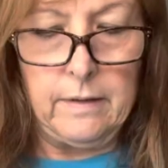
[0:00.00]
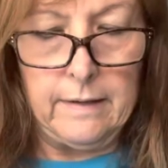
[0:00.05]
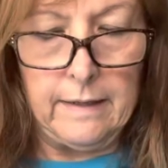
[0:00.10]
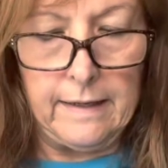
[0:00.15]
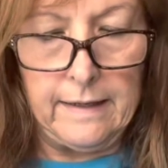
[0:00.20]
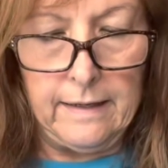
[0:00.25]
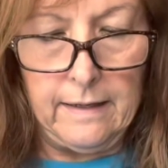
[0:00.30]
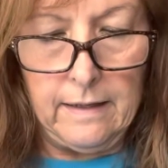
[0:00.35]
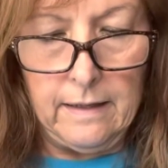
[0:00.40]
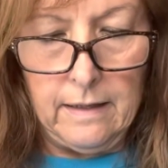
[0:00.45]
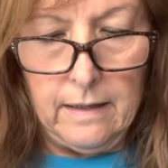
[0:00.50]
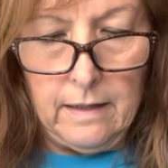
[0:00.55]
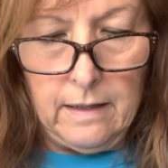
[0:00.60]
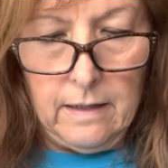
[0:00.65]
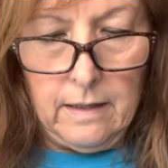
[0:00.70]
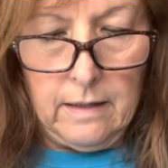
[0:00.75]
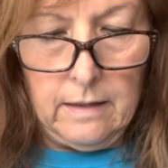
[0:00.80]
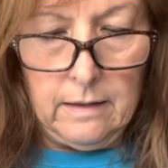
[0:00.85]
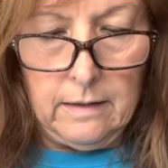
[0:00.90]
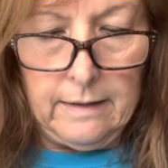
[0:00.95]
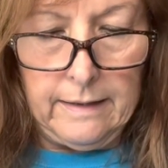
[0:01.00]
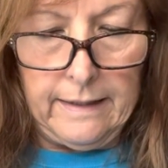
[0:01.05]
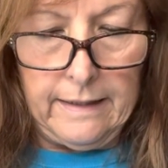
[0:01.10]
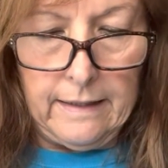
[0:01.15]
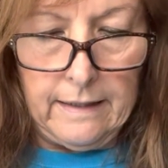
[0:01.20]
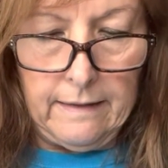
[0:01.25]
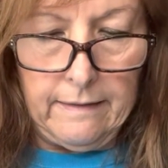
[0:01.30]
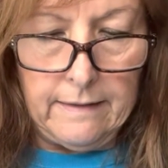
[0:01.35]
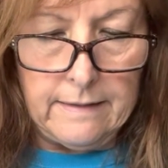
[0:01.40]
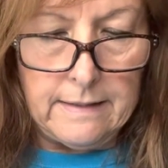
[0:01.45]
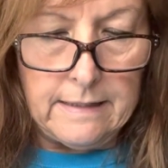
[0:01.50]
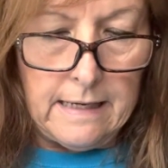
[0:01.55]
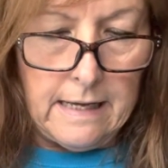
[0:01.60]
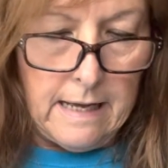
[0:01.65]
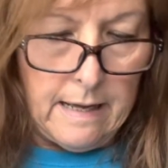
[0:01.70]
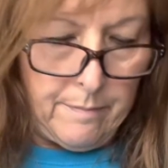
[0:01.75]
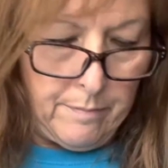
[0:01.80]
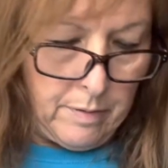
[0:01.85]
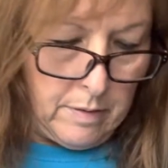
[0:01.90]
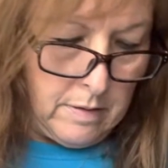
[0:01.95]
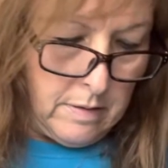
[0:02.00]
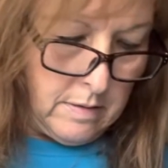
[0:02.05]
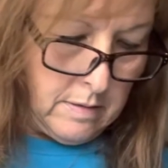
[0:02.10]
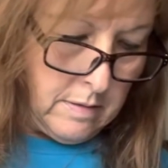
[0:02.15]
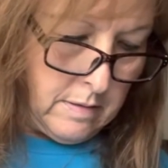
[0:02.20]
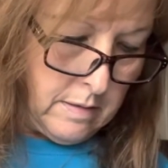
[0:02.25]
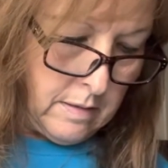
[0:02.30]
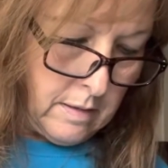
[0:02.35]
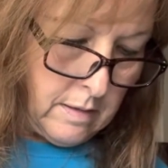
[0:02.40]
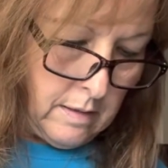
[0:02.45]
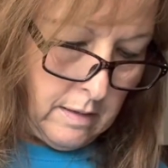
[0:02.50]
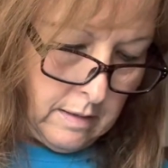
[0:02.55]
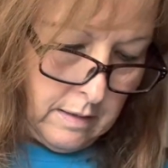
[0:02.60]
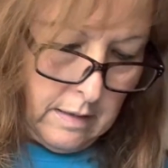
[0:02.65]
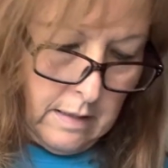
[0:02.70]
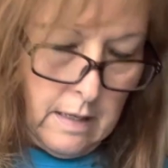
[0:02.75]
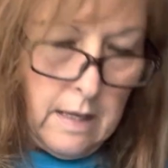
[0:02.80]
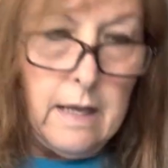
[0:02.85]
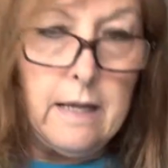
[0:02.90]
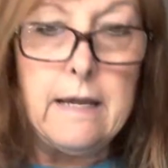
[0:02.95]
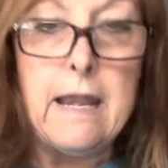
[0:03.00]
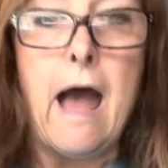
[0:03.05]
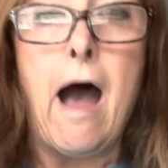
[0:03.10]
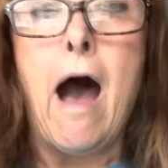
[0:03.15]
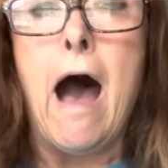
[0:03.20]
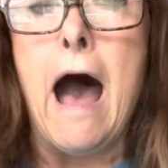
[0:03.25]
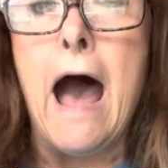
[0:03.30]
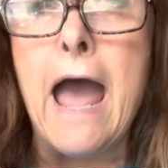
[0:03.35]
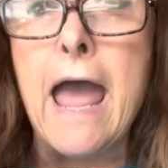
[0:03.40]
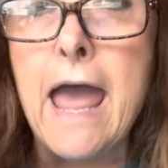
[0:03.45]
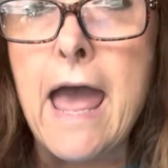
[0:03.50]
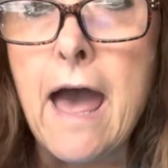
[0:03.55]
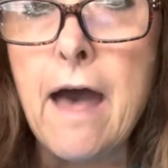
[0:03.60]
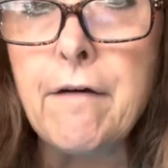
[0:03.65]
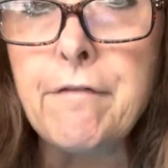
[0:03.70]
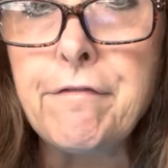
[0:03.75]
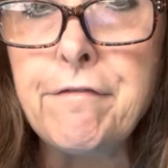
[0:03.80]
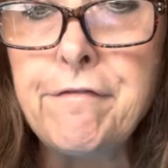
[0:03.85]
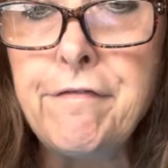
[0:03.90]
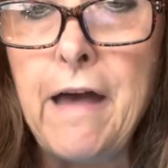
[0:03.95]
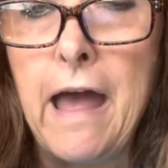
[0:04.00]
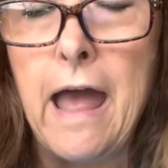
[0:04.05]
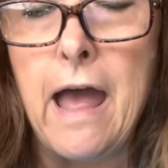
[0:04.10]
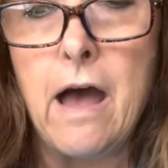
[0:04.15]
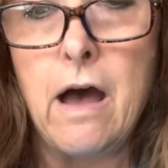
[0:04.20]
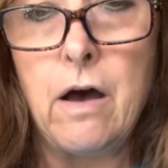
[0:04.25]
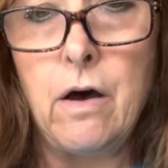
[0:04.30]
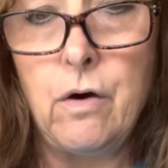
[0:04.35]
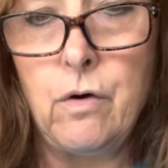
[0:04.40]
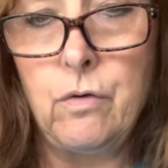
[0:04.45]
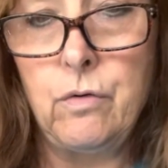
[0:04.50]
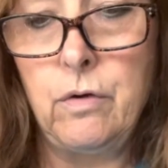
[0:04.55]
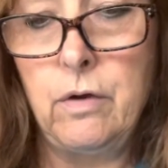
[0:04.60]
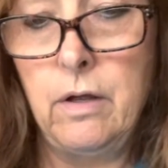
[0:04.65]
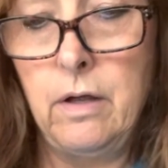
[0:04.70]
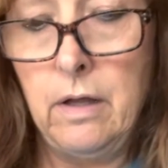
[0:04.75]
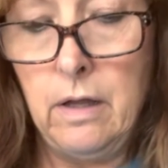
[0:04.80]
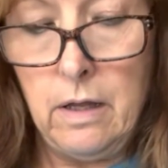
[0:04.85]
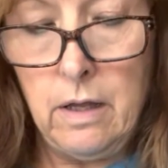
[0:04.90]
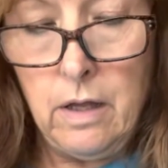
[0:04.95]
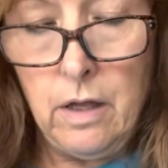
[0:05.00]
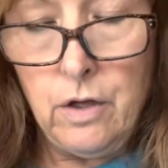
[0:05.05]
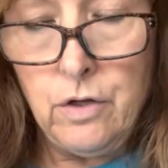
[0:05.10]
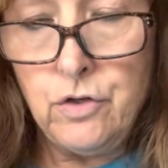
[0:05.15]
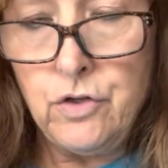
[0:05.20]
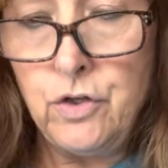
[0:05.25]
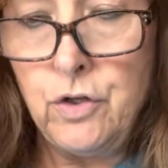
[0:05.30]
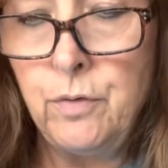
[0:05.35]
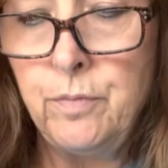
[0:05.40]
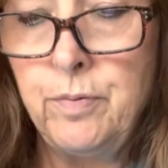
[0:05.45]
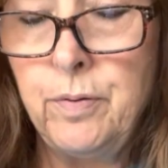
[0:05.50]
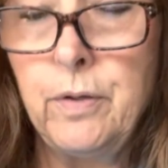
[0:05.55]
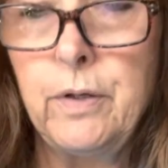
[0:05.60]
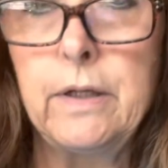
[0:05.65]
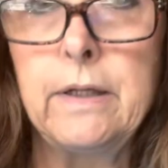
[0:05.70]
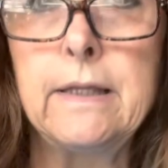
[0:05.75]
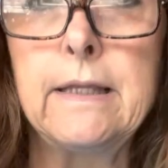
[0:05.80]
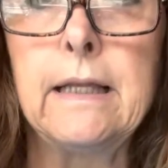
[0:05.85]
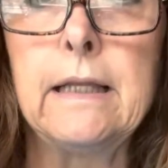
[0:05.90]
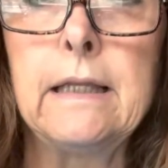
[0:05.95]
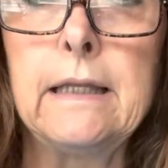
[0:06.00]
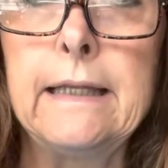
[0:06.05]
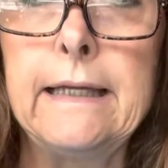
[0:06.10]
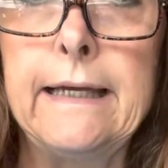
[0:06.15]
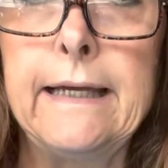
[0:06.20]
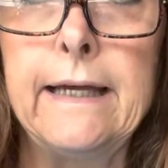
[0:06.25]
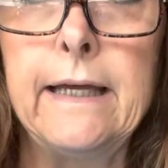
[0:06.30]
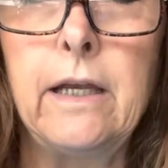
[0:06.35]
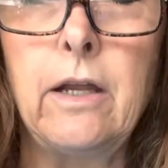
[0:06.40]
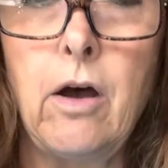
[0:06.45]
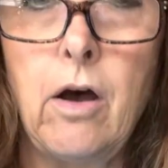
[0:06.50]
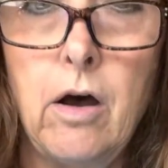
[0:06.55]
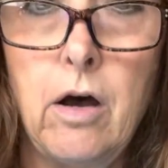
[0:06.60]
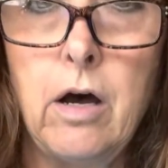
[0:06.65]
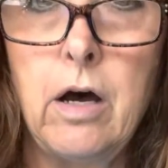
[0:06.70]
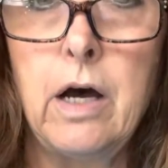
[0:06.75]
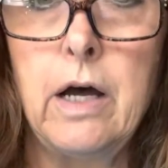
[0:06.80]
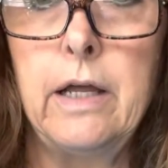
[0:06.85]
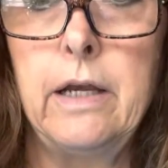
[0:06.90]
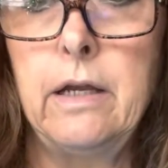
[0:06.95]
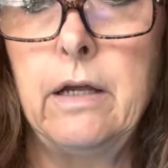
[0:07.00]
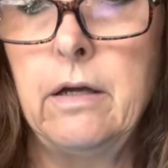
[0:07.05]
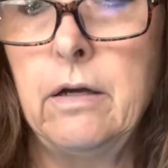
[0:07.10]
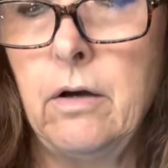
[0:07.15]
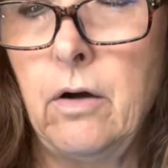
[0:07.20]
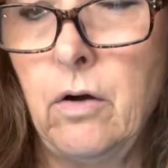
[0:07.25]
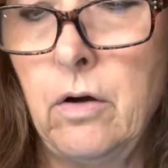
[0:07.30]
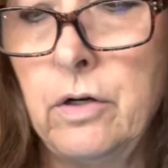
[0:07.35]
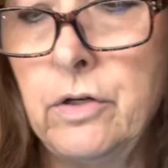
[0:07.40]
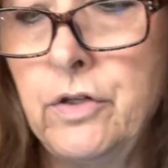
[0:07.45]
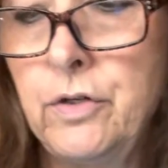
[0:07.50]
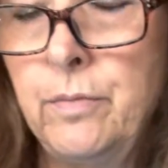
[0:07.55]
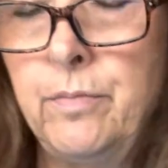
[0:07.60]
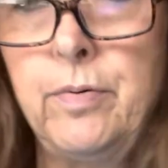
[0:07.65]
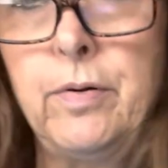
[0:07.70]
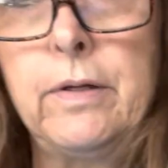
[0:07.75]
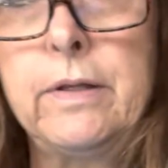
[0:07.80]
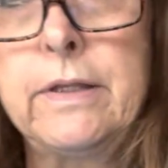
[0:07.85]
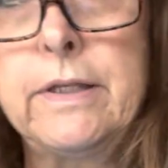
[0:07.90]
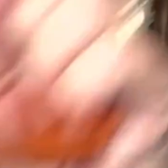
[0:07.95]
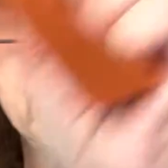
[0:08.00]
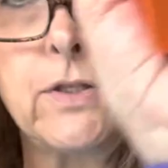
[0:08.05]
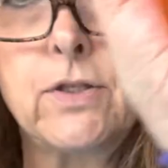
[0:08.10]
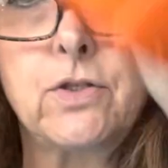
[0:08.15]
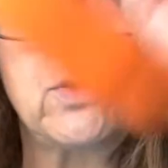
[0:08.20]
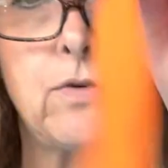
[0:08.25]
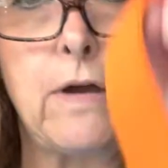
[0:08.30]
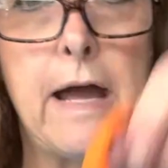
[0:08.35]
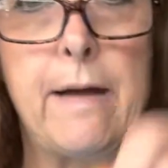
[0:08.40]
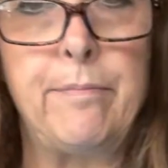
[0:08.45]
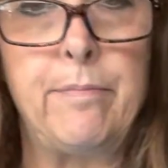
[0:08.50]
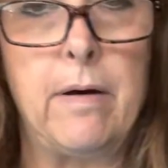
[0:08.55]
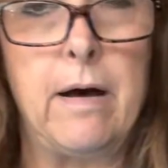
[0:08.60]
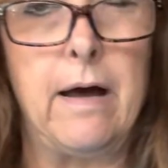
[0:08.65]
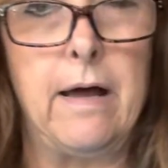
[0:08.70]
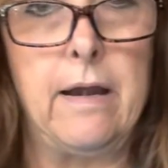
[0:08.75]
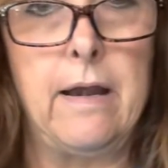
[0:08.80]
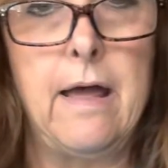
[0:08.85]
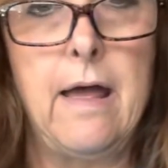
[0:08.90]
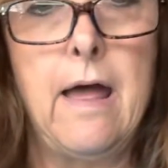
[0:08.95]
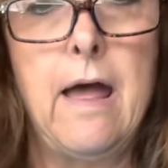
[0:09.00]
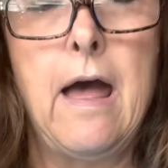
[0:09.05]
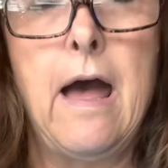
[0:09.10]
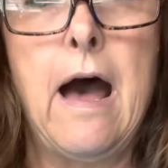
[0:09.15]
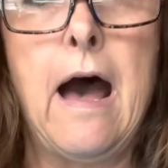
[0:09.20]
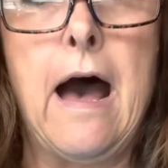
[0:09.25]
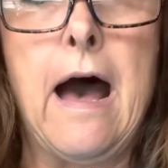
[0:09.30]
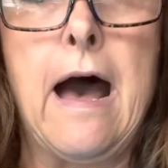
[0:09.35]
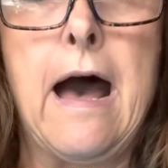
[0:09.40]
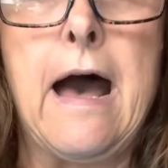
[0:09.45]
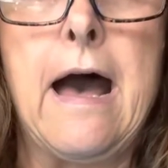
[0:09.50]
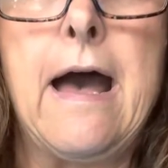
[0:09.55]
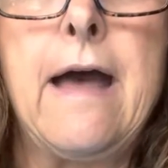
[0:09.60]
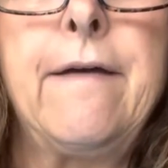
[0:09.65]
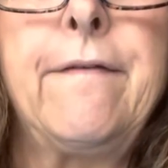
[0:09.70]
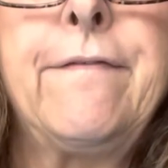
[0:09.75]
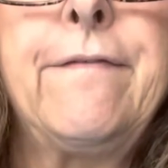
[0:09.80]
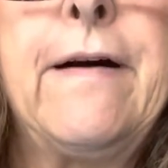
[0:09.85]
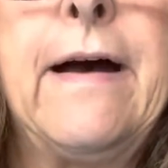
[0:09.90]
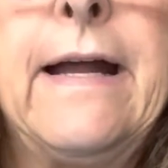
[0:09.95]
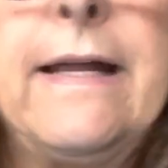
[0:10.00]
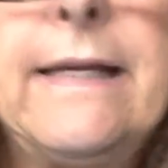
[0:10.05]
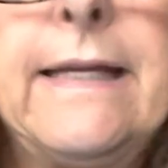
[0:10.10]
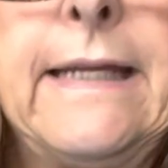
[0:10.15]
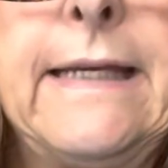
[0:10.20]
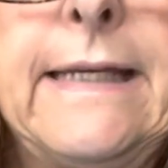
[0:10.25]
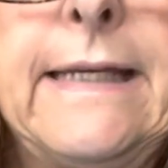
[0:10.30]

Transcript: the lid on the top. Now I have found to put the lid on or to put this strap on, I find it